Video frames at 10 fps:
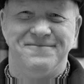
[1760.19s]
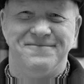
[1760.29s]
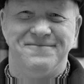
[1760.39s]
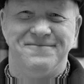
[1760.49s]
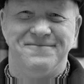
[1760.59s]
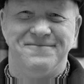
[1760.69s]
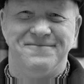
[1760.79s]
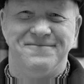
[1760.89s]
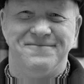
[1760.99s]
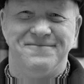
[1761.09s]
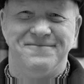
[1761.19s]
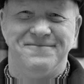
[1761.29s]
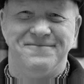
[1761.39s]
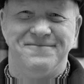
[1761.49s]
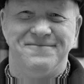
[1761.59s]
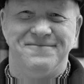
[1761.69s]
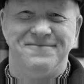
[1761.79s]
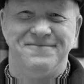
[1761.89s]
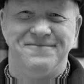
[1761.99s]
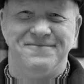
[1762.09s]

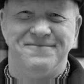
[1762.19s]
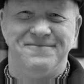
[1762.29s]
(no one is talking)